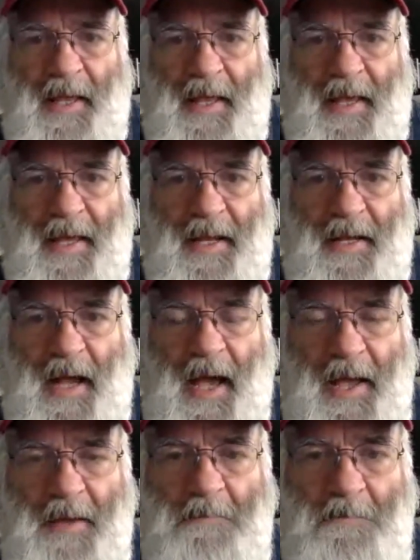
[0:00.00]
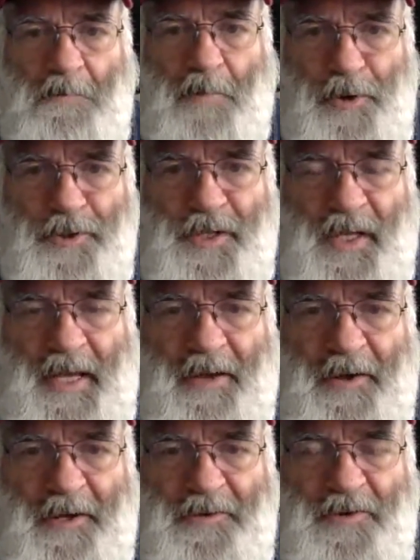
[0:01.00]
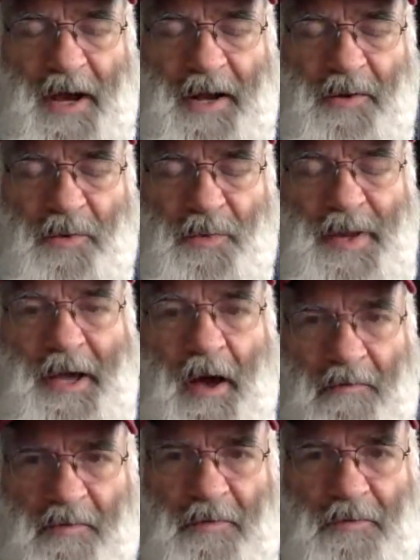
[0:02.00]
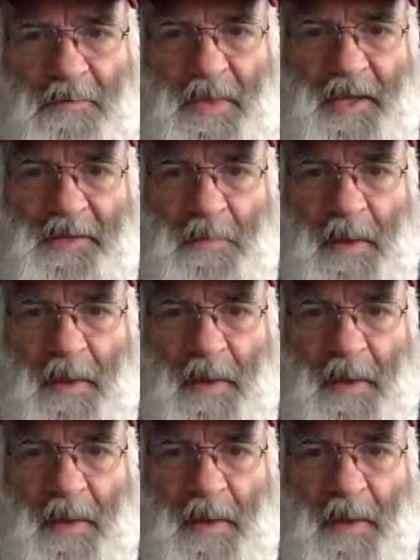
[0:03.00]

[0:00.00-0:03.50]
And I'm personally going to try to recover from this.